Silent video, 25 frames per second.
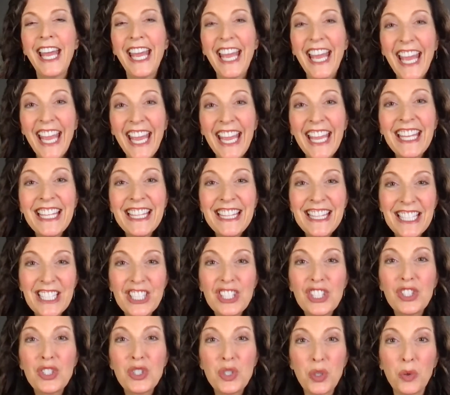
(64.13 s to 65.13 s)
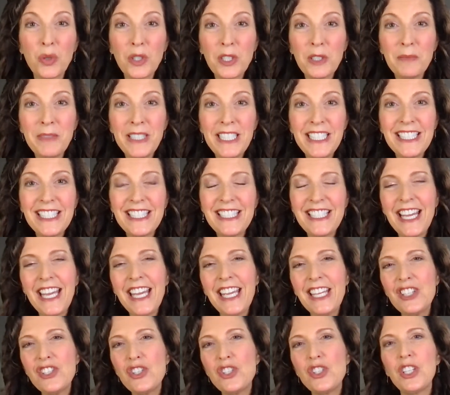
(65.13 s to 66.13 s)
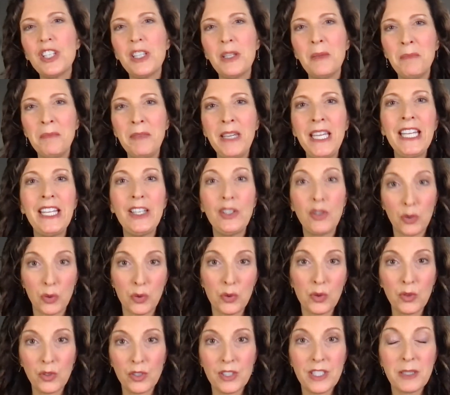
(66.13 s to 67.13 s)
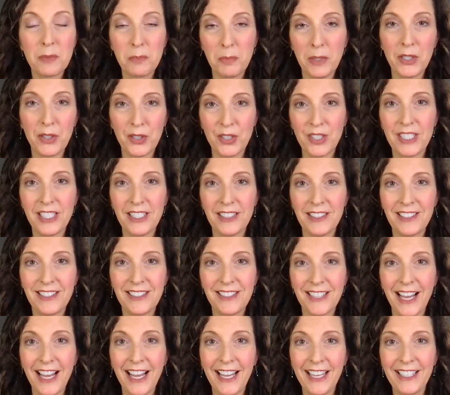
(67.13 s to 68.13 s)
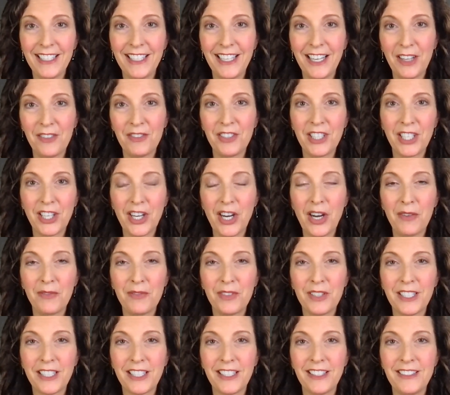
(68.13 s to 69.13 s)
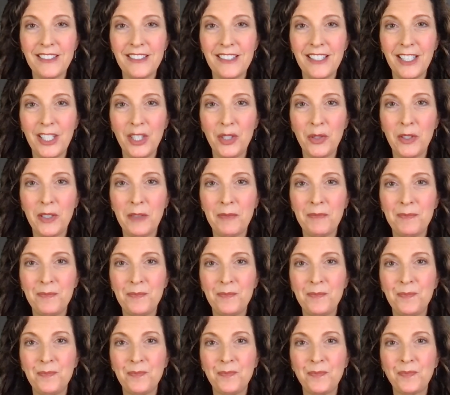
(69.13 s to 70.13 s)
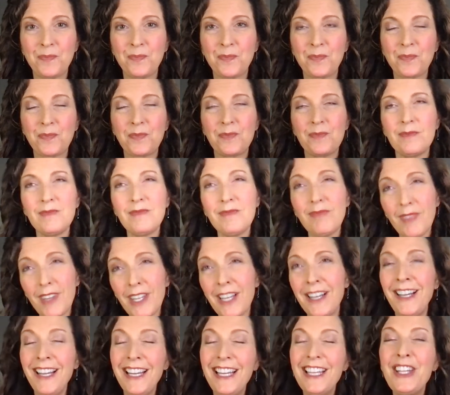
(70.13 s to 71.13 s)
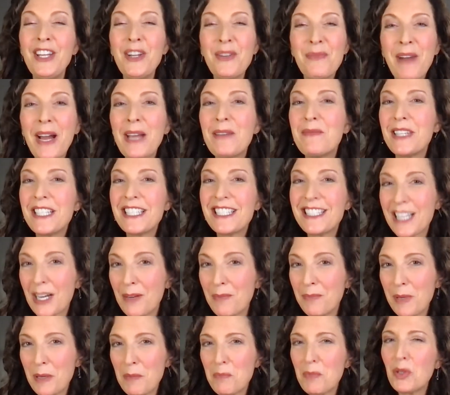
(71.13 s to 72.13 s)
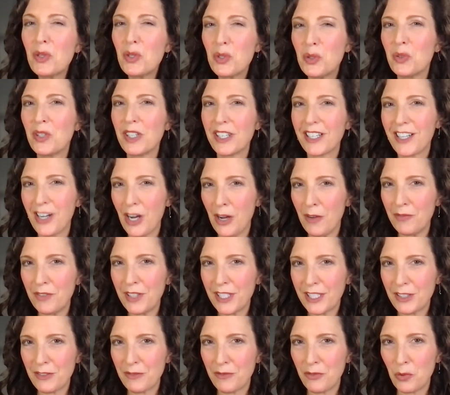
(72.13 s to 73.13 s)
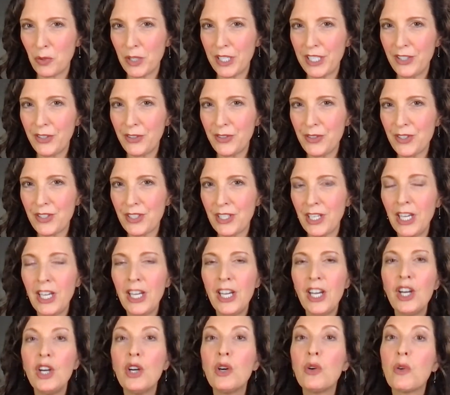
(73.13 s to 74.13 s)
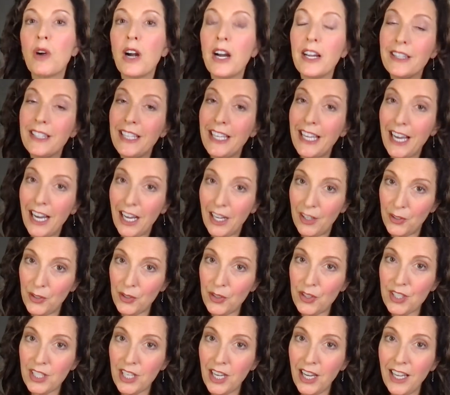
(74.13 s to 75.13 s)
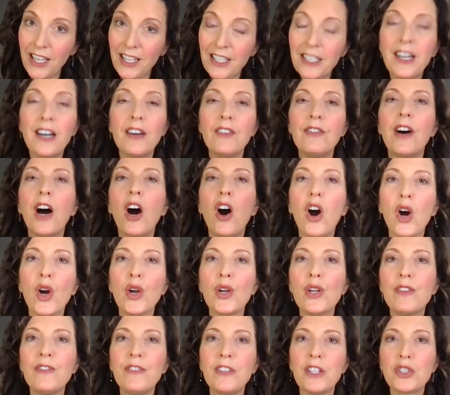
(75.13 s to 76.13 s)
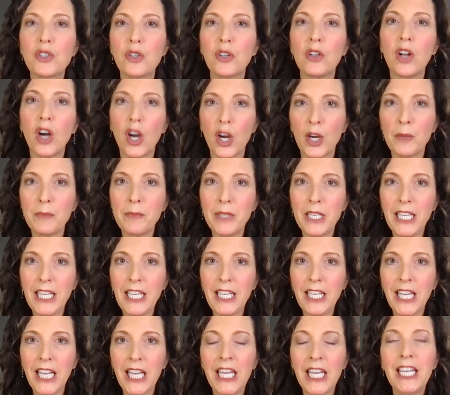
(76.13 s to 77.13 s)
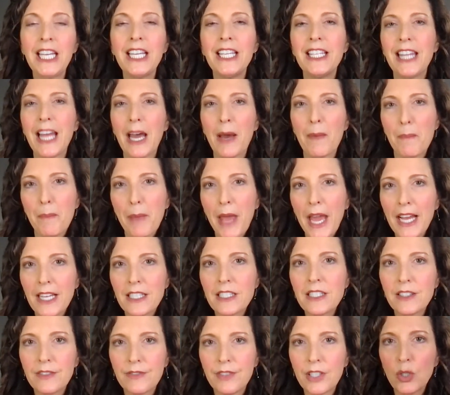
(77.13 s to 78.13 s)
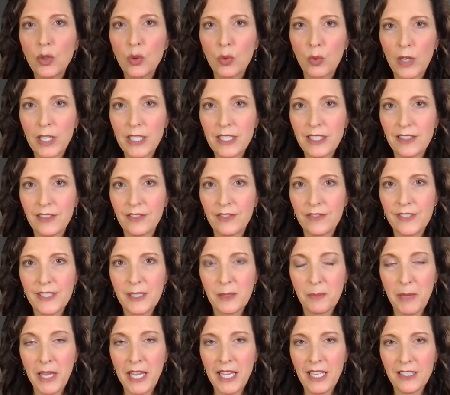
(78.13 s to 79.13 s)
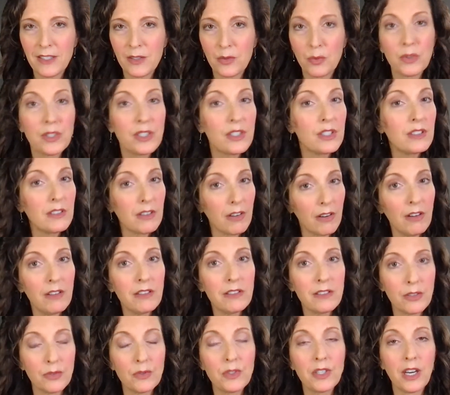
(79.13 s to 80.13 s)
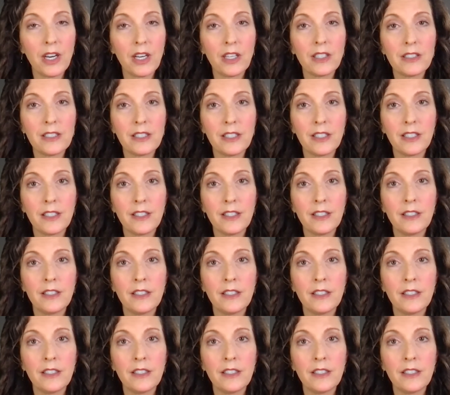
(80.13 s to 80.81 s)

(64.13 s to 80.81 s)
in the storming stage to the mean, cruel-spirited side of the conflict continuum. There might be some people who are conflict avoiders, who are on the other side of artificial harmony, that passive-aggressive space, which is also toxic.